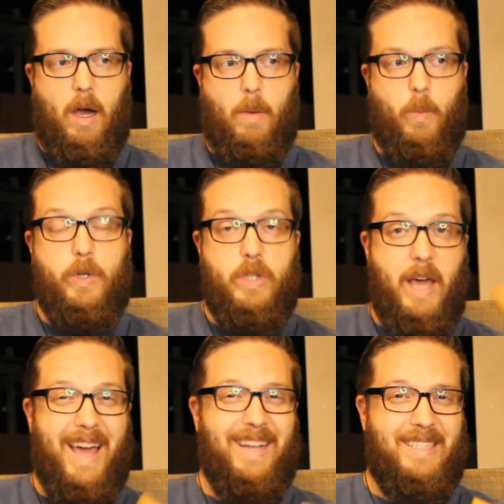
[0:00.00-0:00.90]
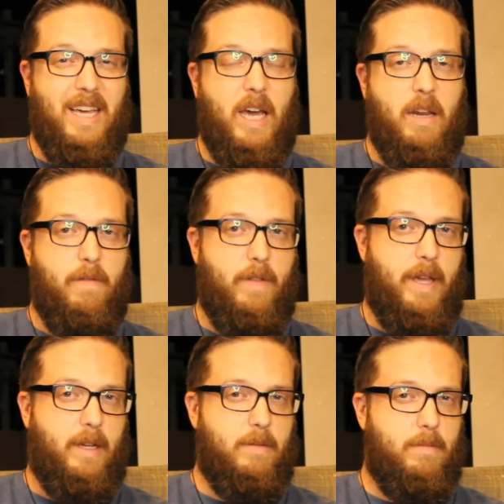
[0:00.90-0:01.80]
which that is kind of like
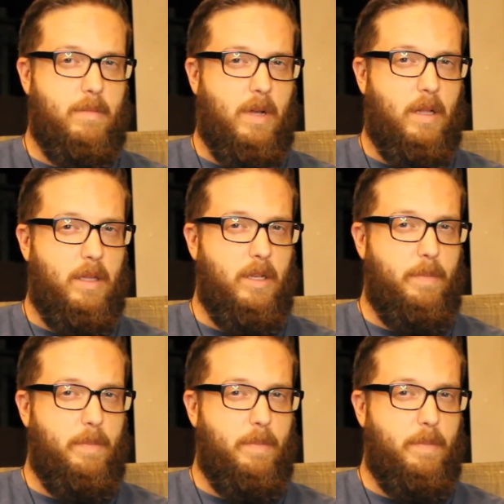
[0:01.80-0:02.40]
a little